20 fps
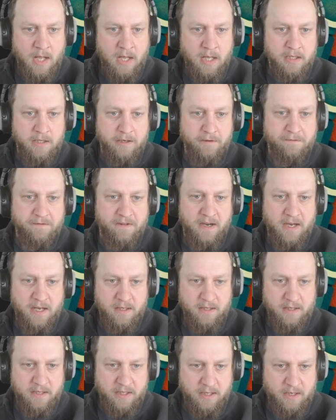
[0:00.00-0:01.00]
Define
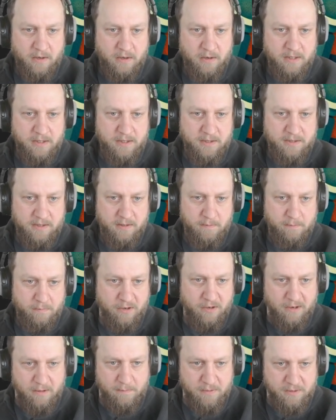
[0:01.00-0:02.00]
the audience and
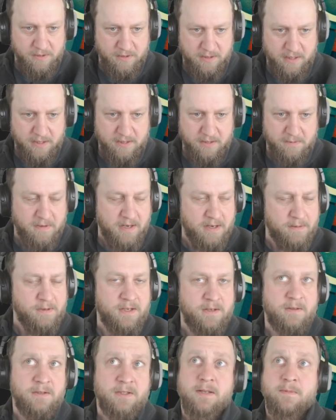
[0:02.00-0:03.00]
purpose. That's maybe
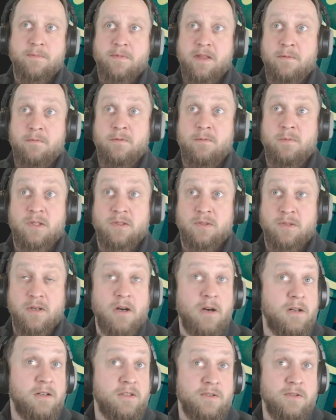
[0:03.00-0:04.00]
something we would
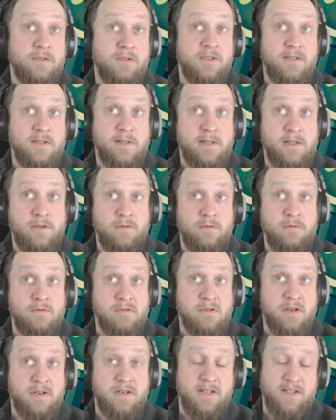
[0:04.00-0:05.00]
also still do,
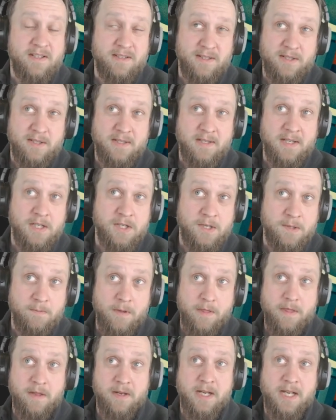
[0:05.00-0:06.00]
or in discussion
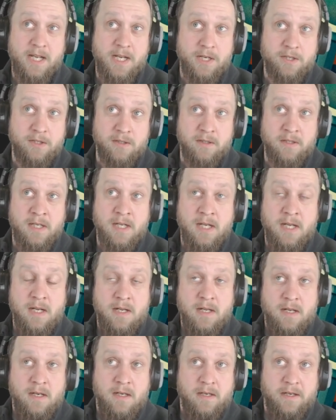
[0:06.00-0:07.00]
with an agent.
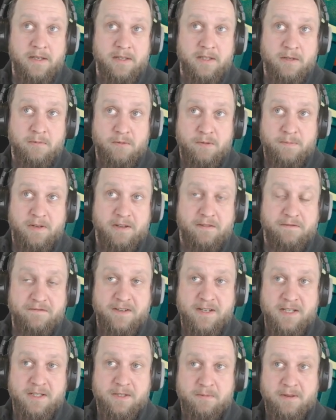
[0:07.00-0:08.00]
Like there would be a
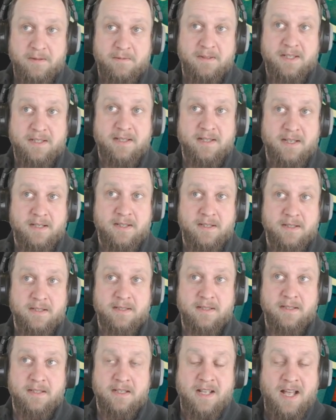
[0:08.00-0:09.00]
phase where we set
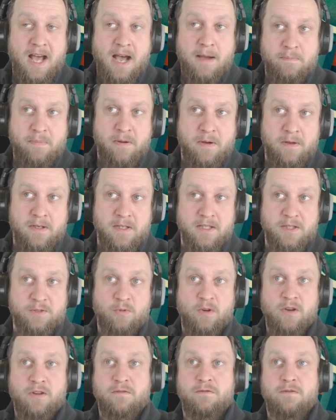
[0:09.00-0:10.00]
this up, this
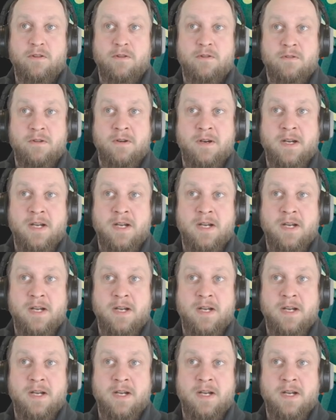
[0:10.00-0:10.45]
workflow,